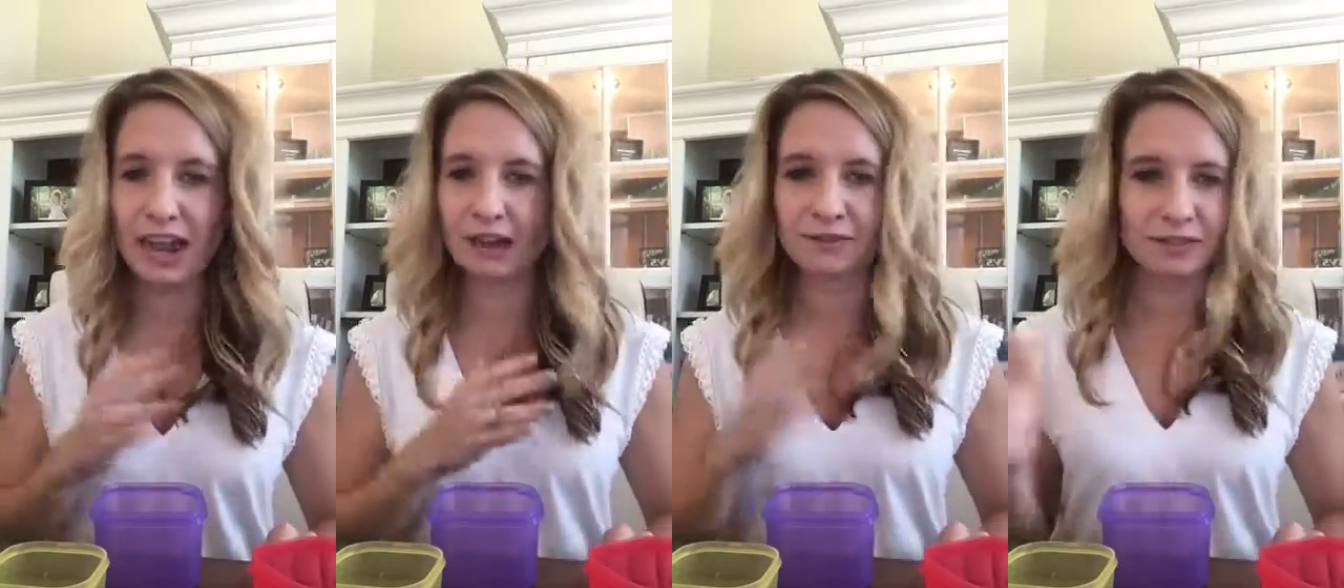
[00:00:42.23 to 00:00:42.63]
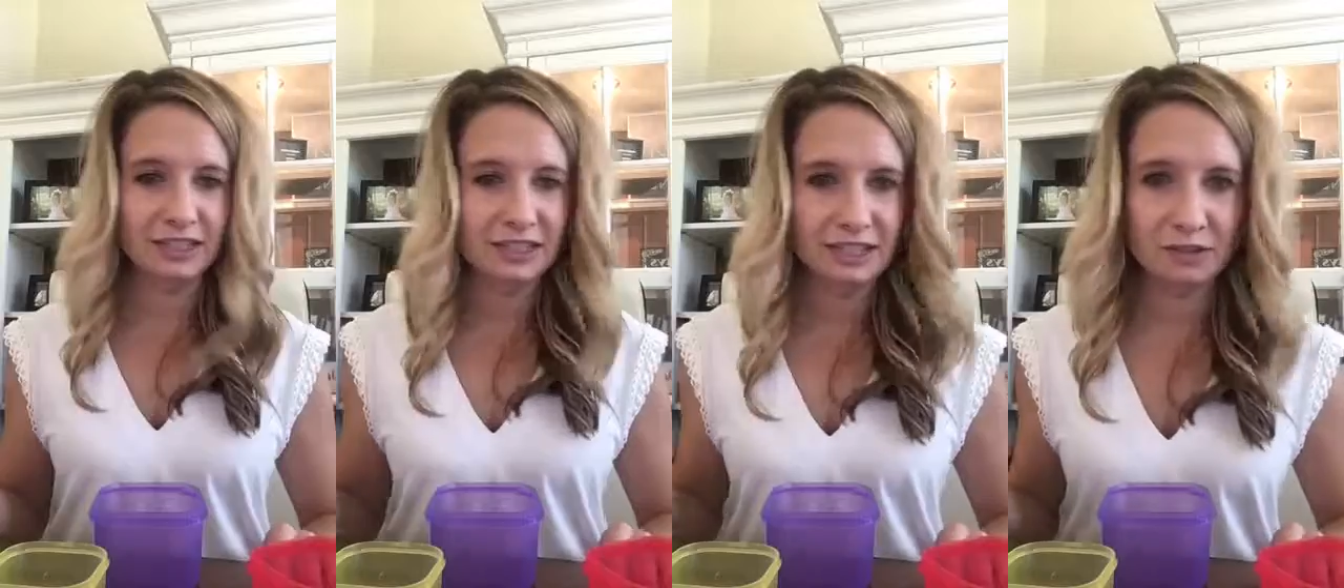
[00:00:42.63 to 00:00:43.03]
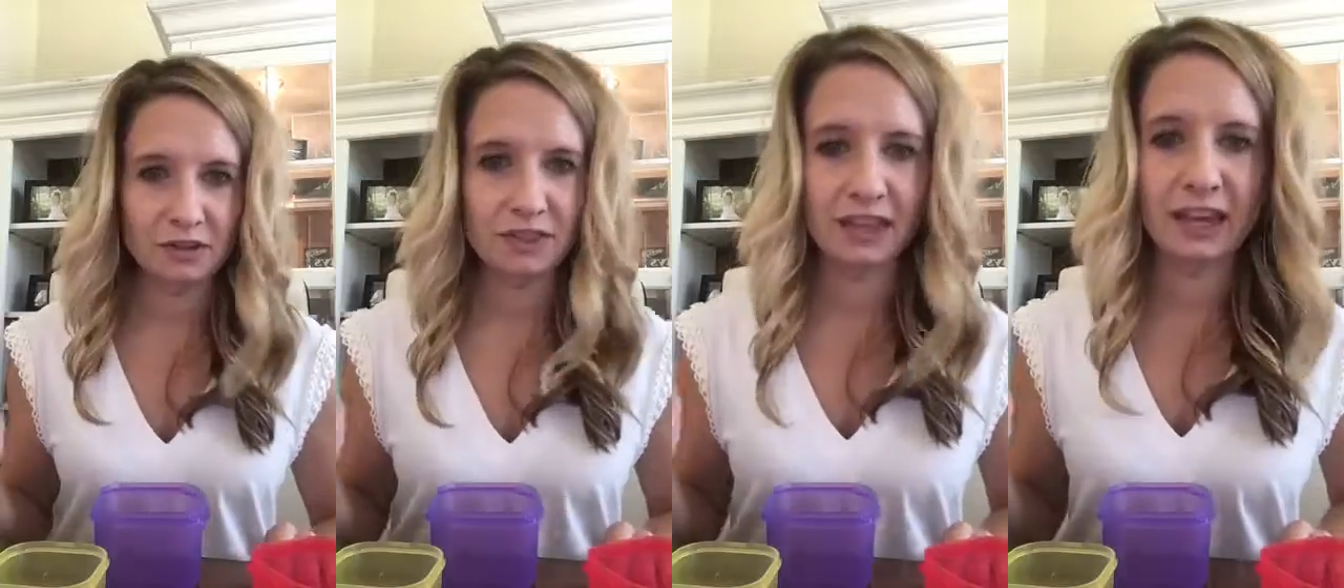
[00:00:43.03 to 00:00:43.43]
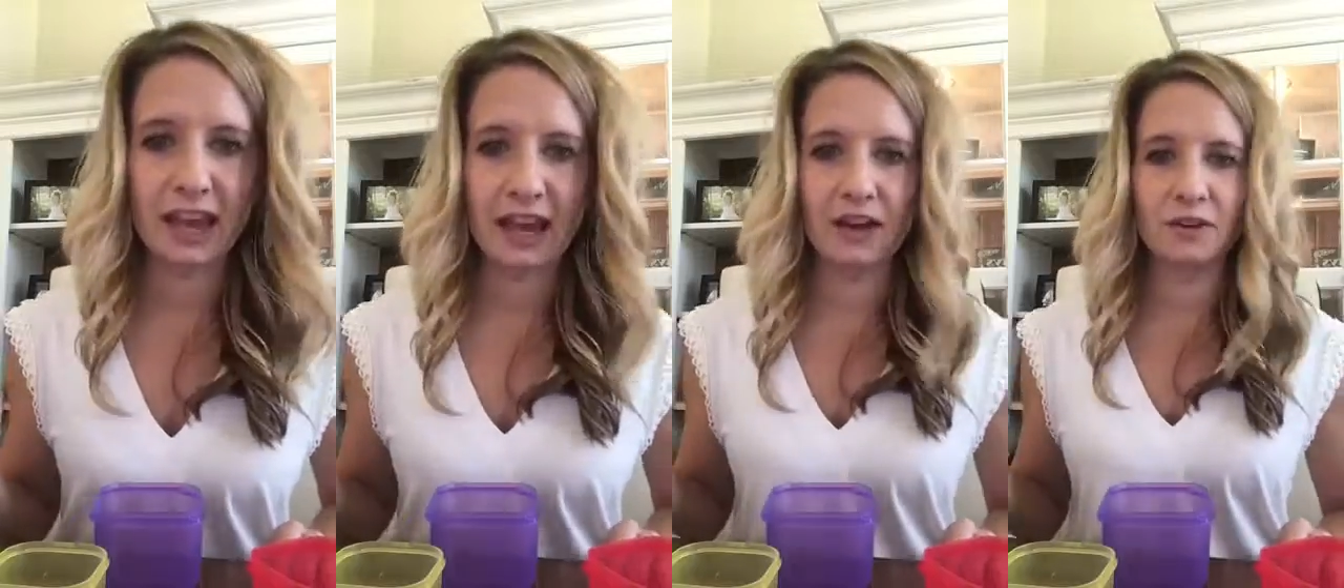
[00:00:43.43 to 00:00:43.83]
every single thing
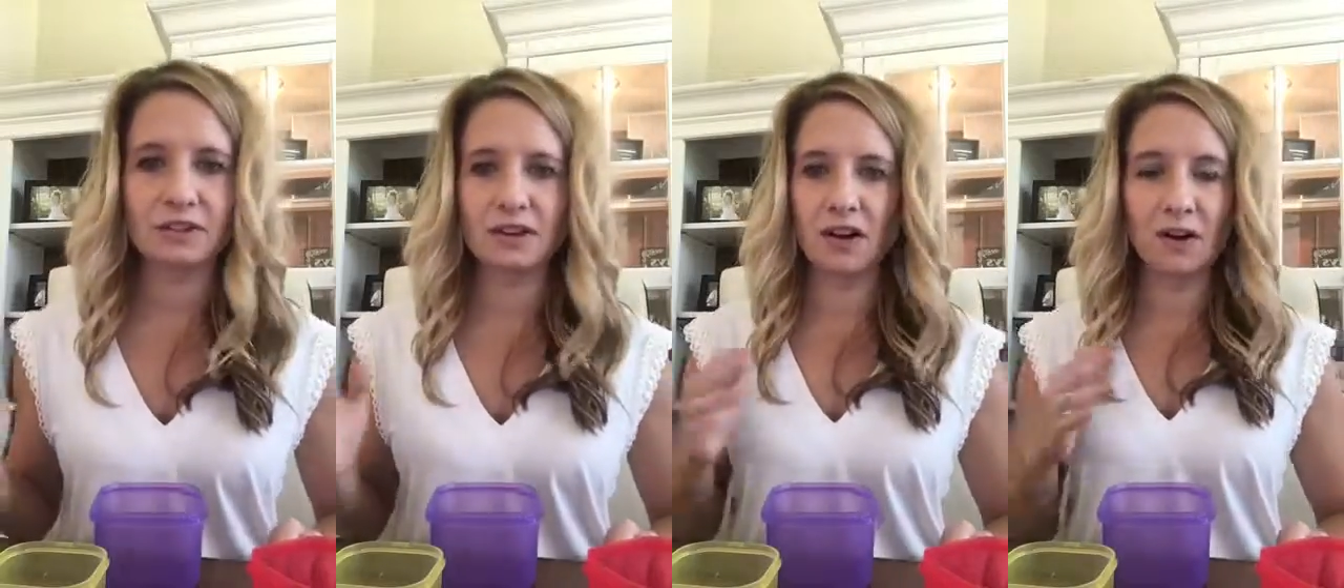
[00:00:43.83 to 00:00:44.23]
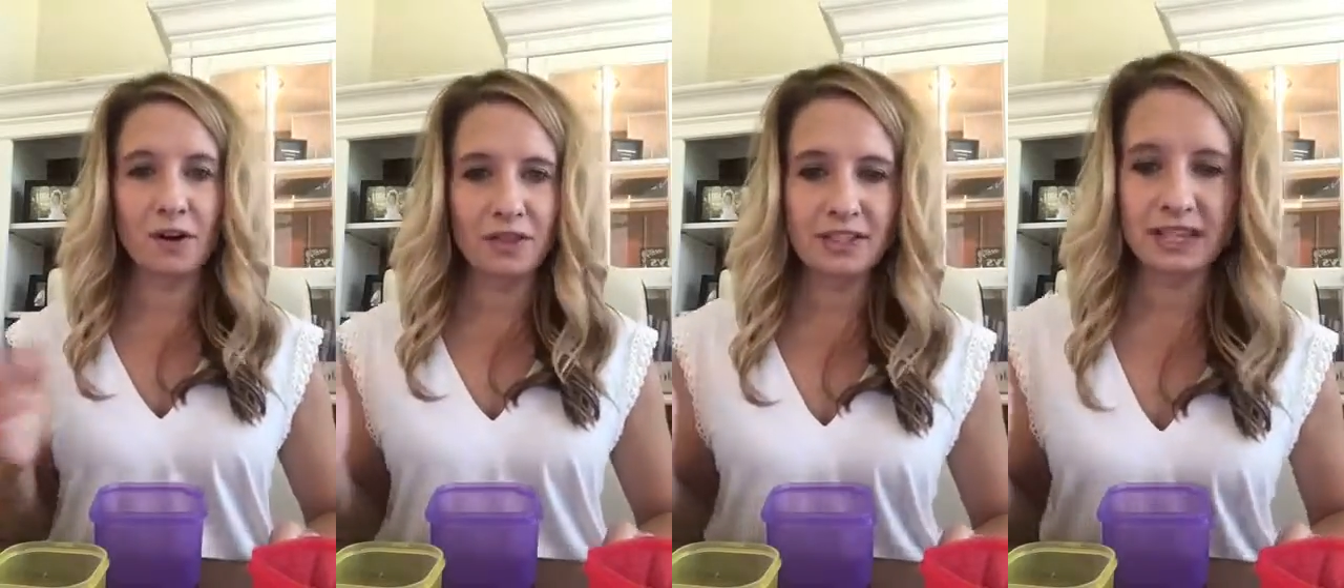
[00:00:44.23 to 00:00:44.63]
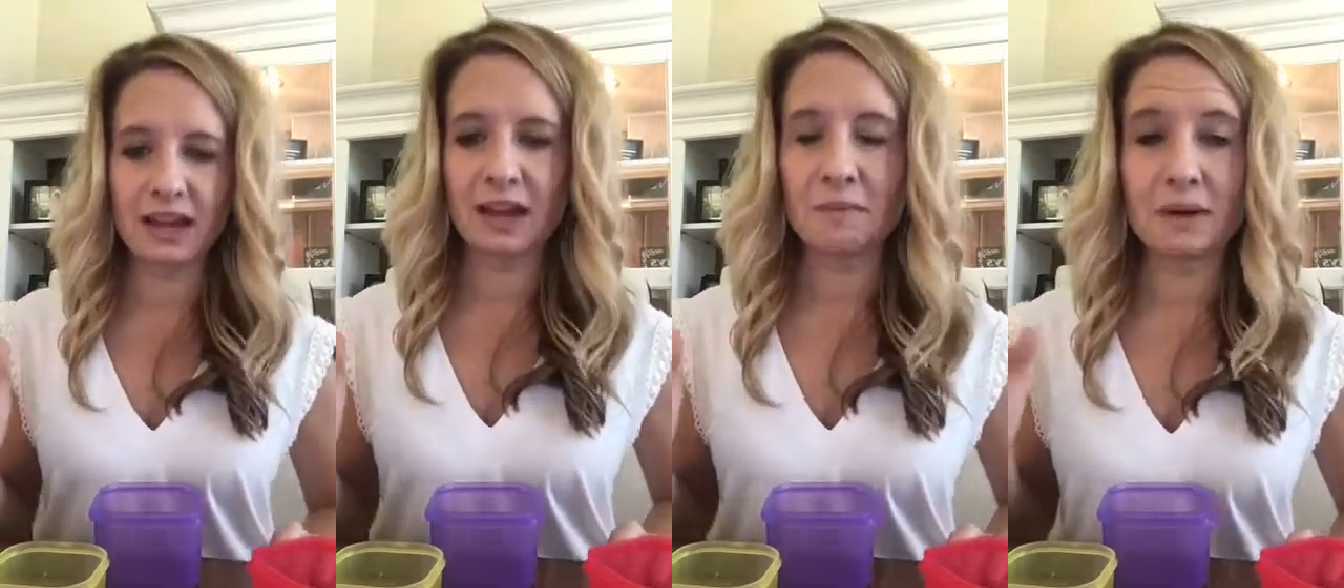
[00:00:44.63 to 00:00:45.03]
out all the time,